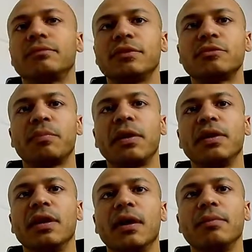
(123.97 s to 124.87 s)
despite
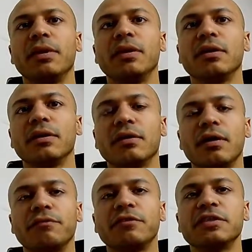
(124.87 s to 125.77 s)
not being
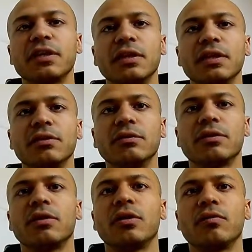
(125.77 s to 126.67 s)
physically
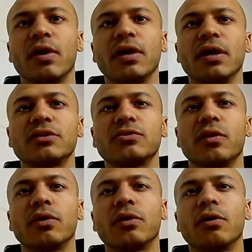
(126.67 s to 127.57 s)
right next to
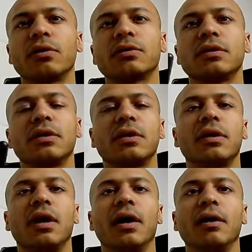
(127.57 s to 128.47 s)
our dog.
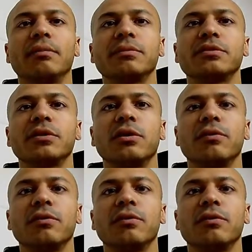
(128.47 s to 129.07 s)
So